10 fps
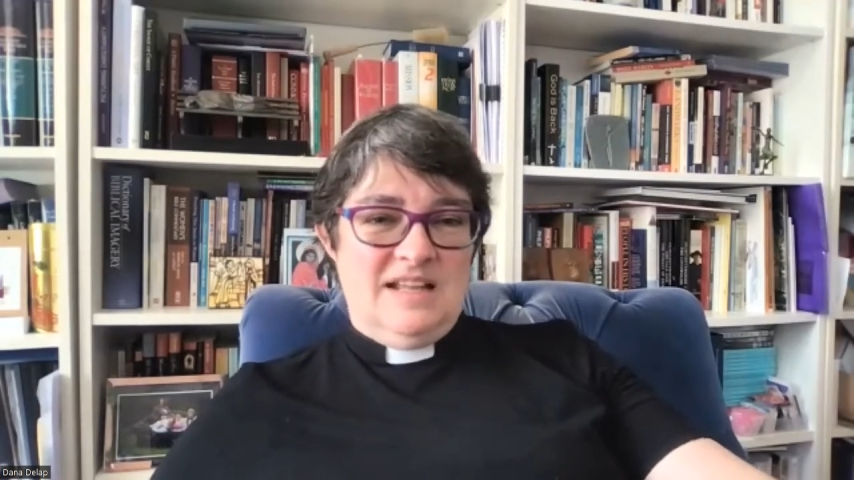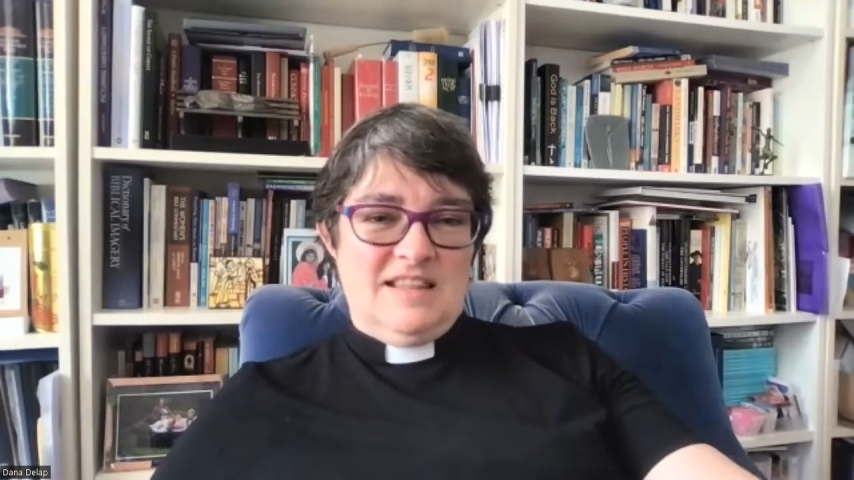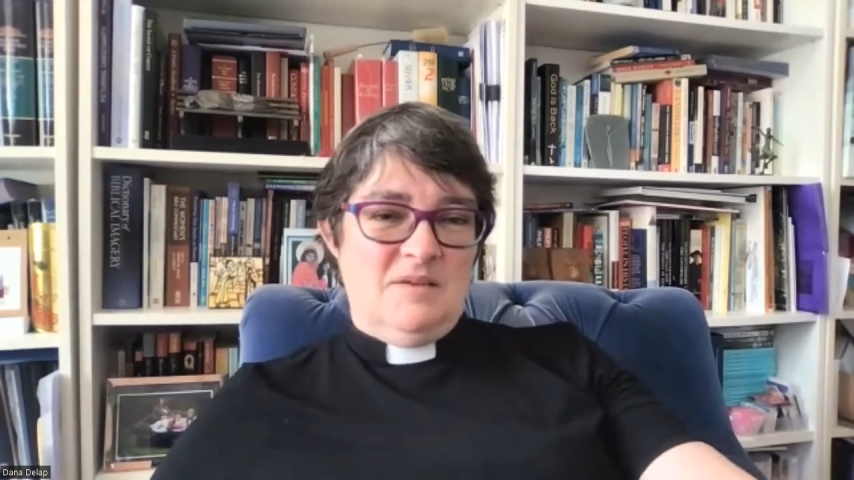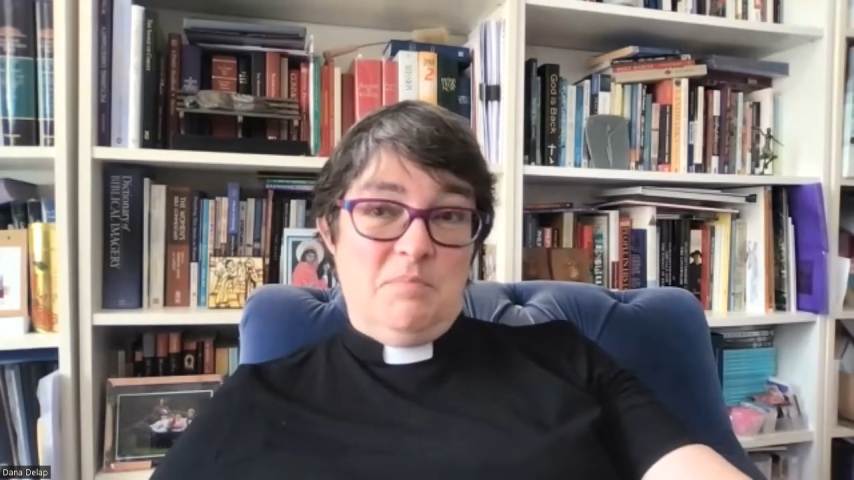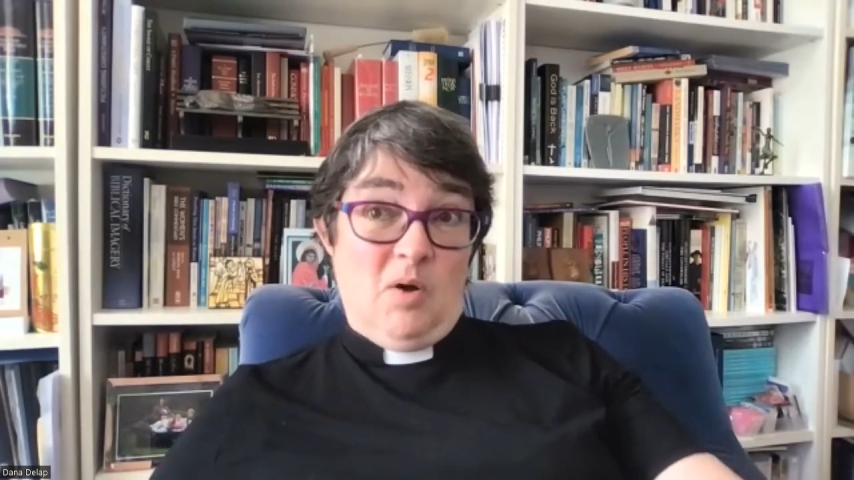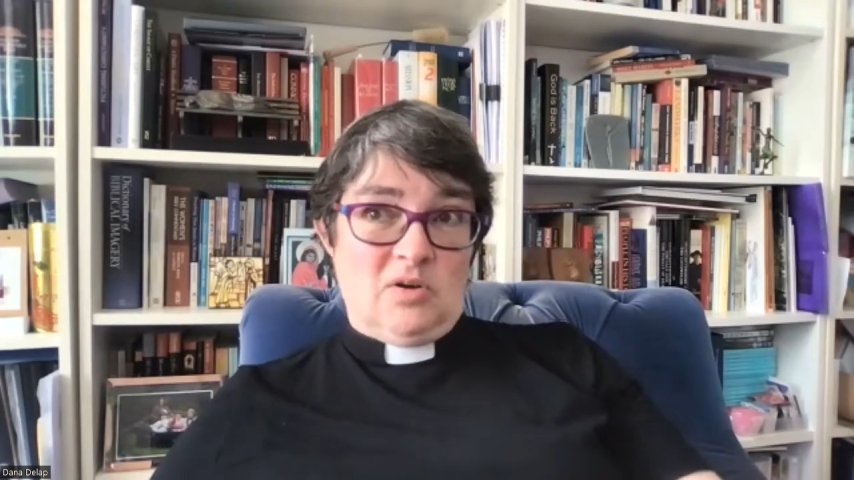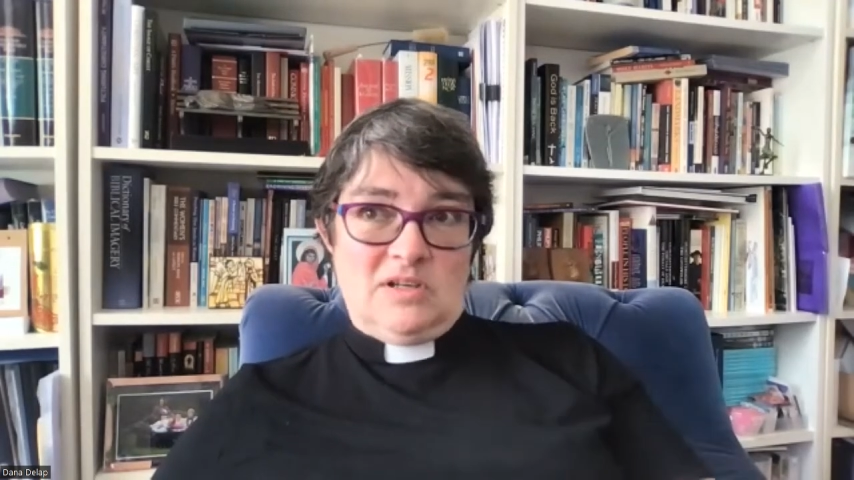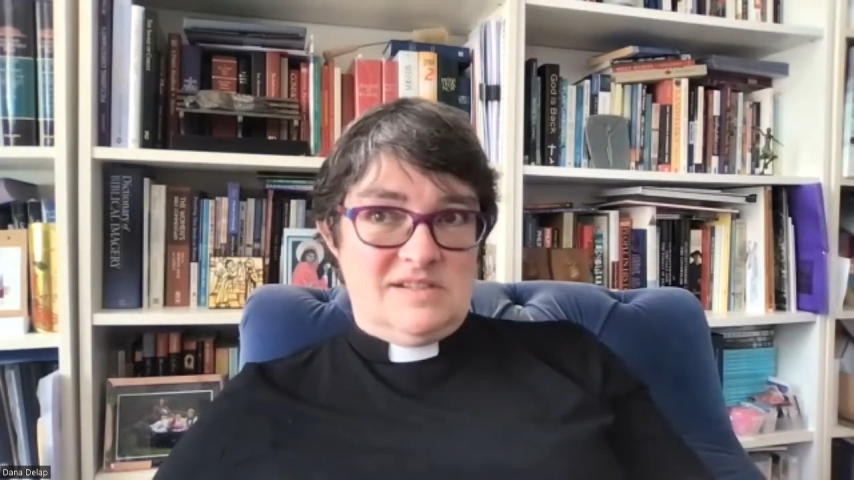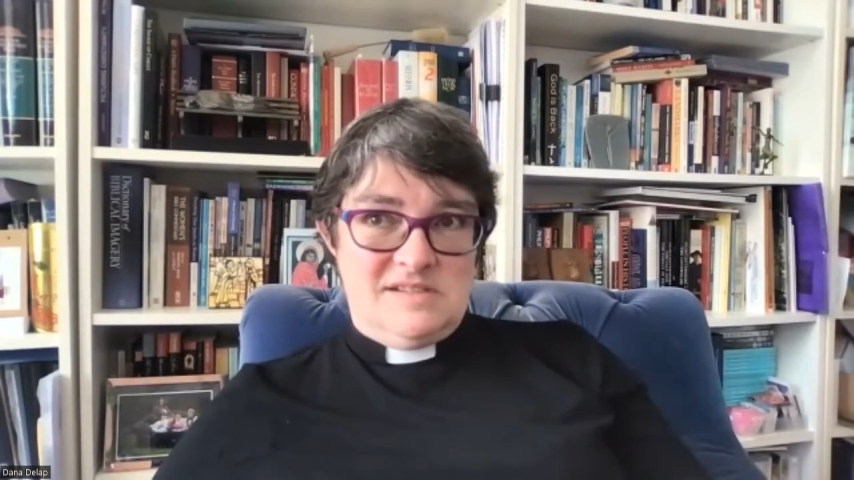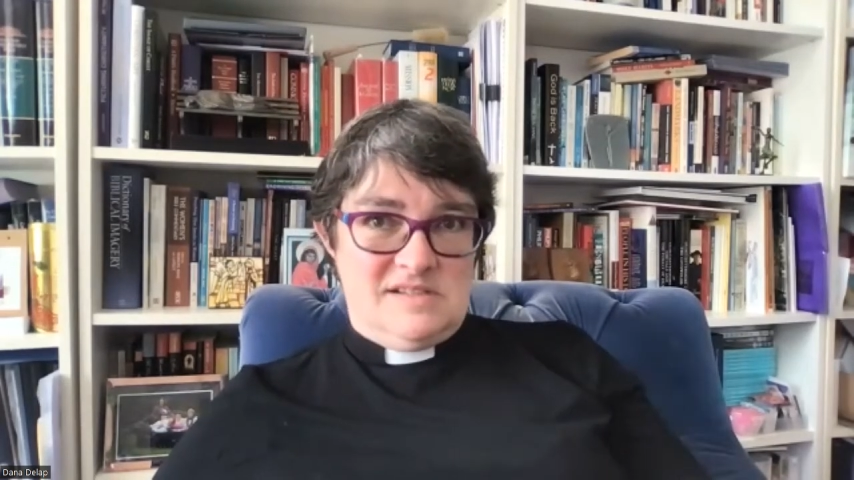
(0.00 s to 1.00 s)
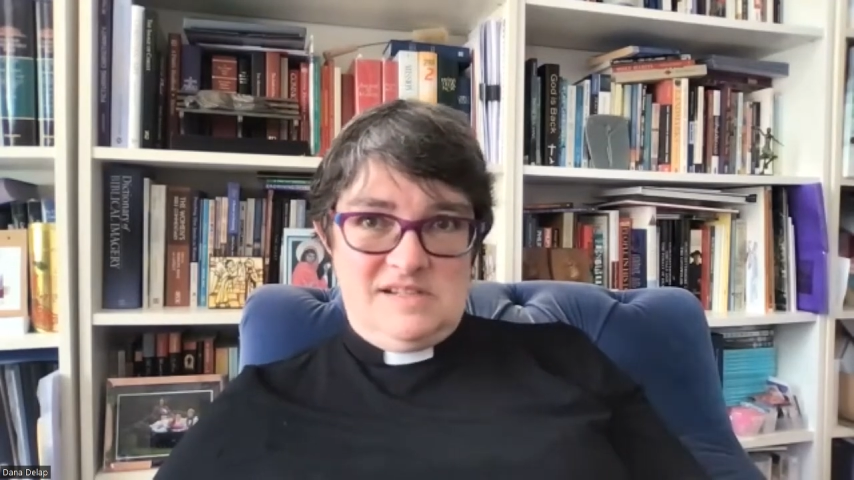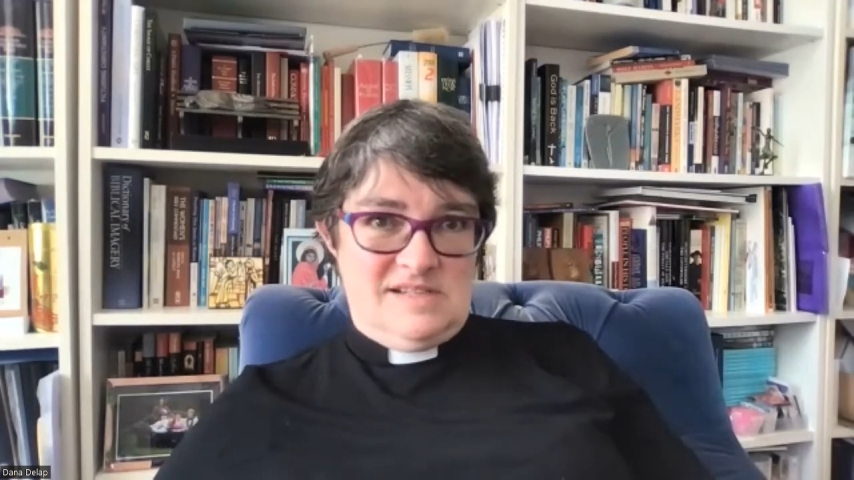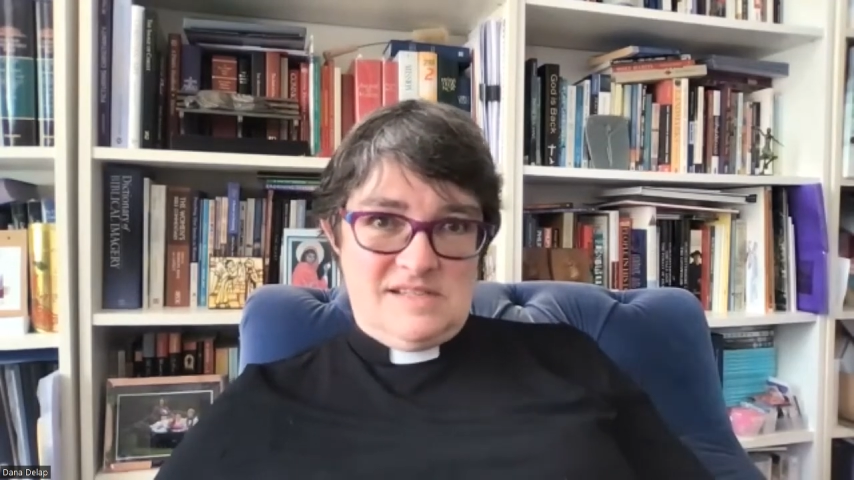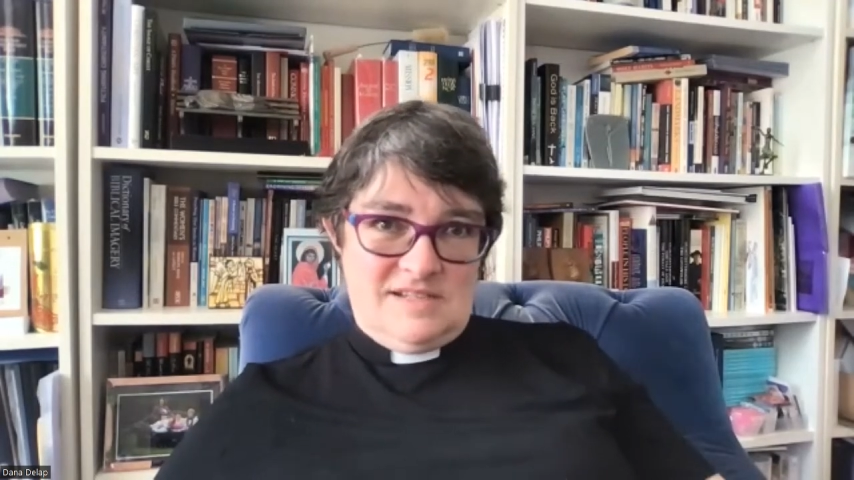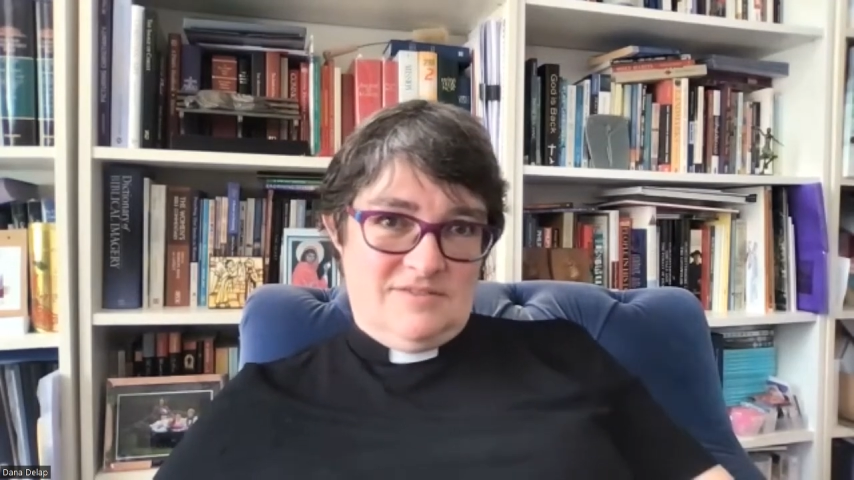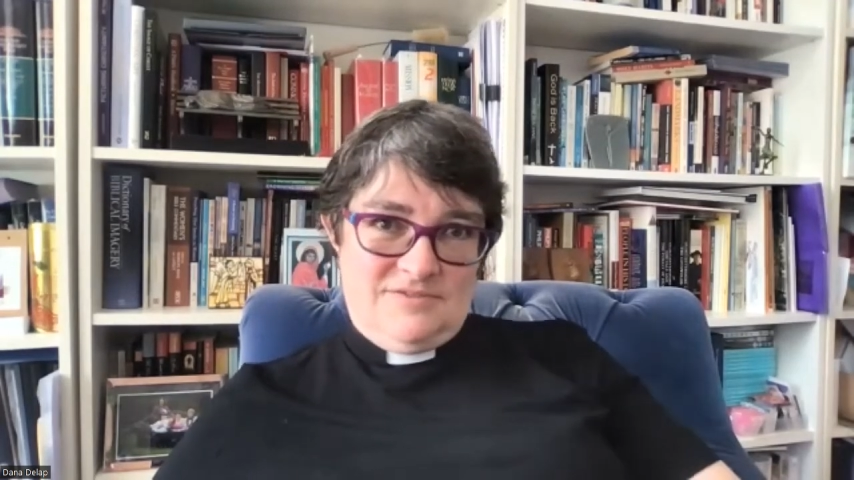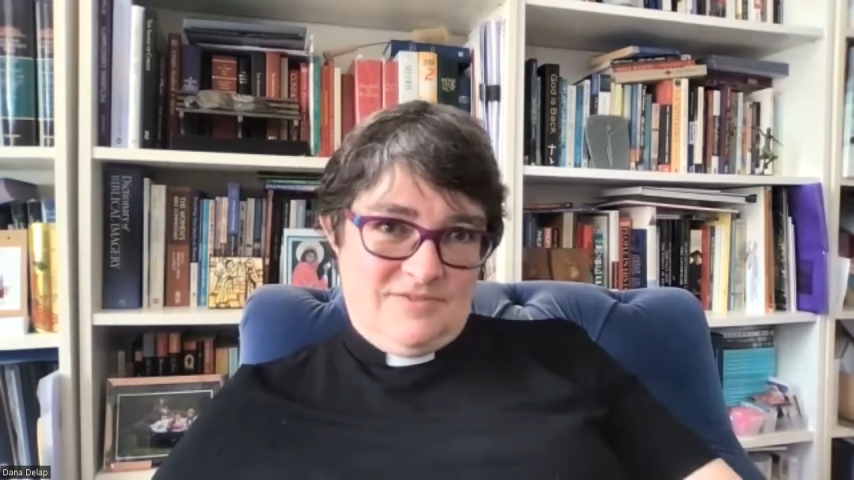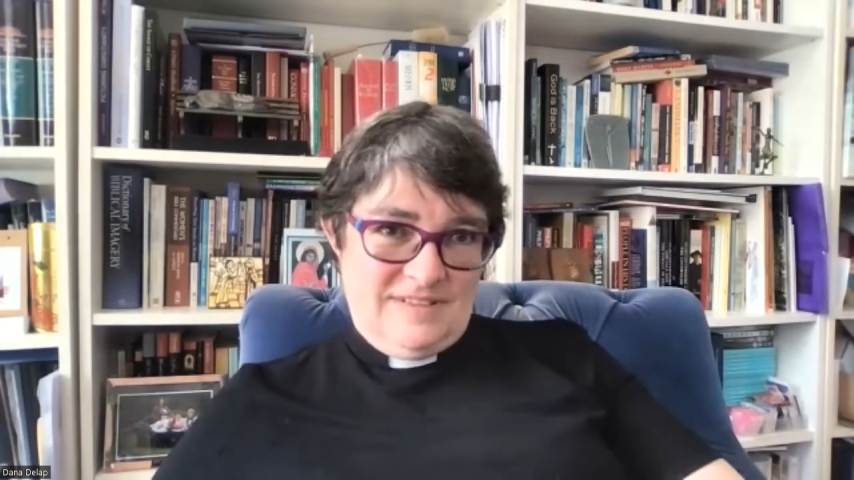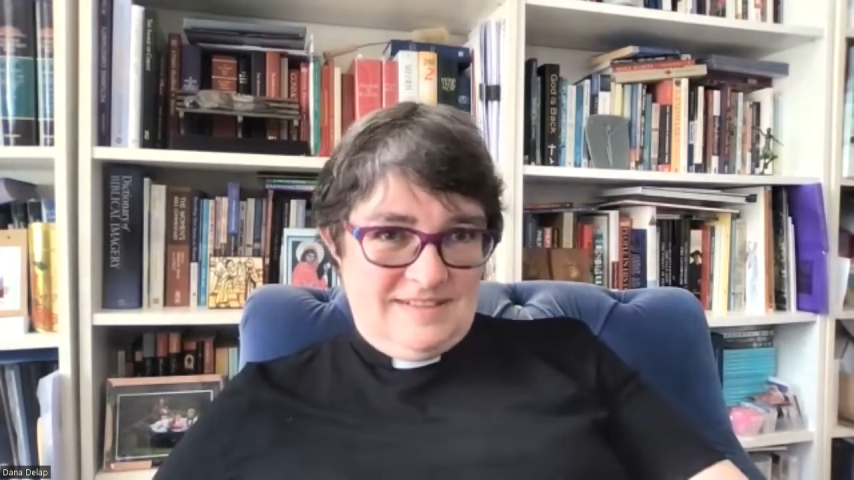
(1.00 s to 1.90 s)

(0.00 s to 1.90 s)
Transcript: the bonkersness of